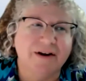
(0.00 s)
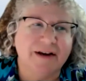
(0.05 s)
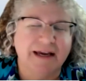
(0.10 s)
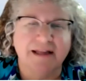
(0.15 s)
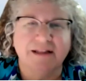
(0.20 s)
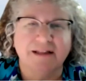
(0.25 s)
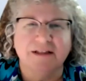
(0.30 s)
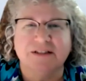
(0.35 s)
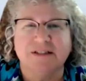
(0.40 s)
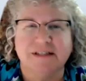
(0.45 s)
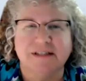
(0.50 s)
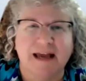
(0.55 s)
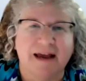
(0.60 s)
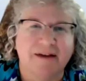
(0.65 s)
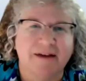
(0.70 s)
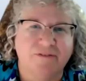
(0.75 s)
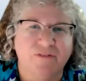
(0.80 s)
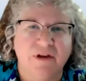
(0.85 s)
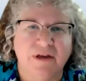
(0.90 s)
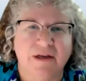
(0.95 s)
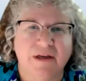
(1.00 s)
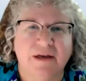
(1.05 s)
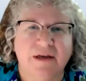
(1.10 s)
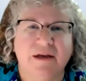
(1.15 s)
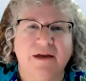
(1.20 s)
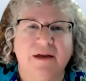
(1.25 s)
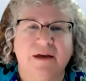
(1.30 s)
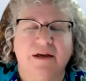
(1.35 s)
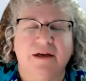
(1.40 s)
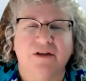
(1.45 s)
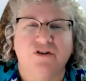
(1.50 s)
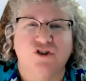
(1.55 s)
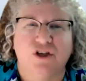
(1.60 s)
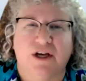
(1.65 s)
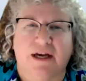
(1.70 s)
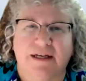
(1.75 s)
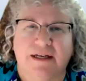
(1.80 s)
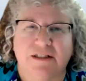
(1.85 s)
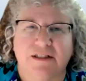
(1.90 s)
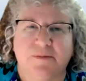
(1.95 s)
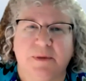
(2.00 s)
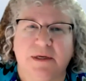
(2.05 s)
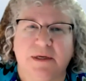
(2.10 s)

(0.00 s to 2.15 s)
can the staffing adjust?